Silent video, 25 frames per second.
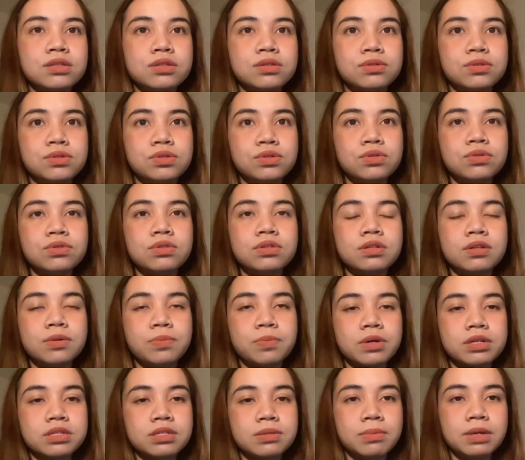Due to the
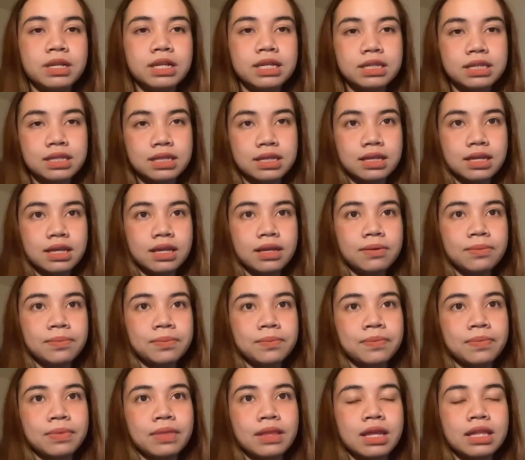possibility
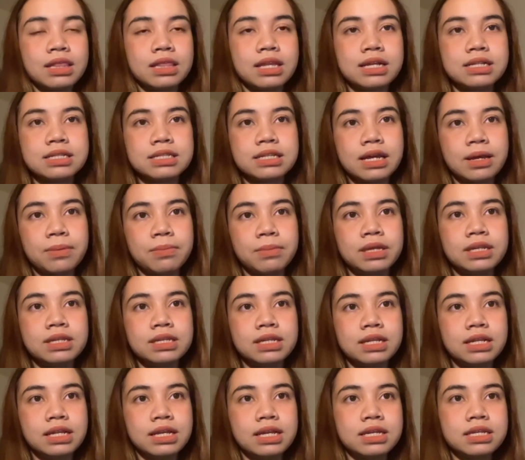that timing
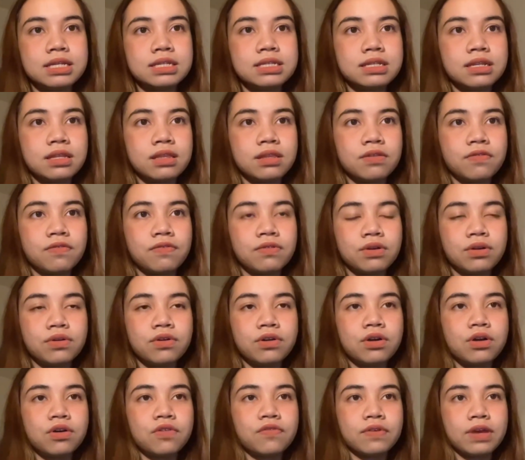delays in the flow
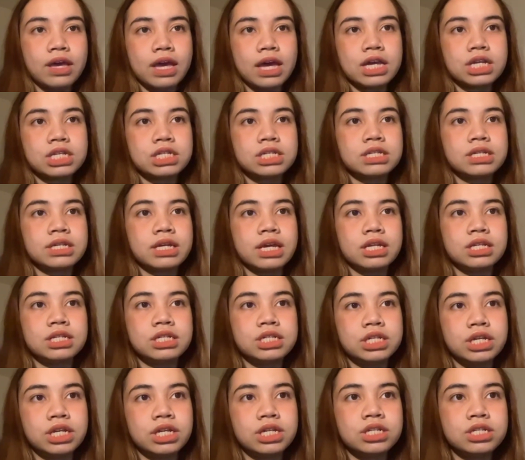of cash can
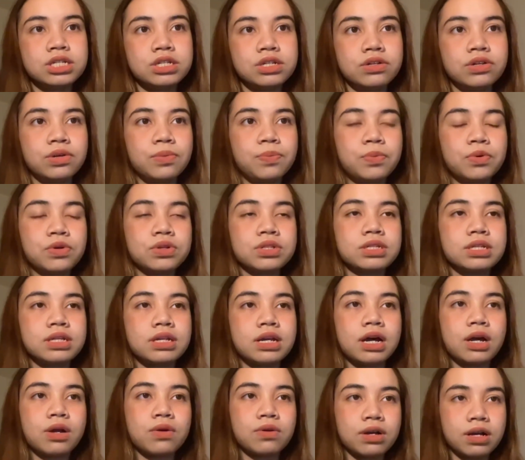change reported
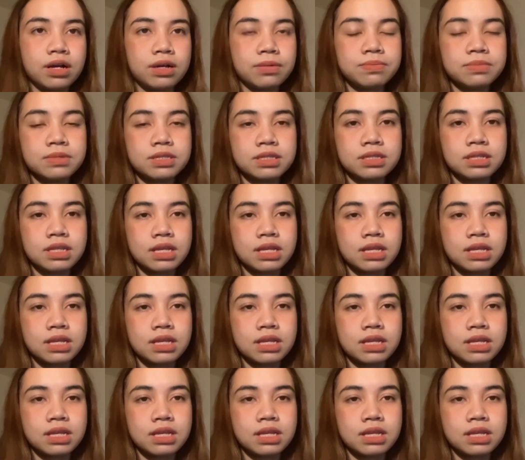outcomes,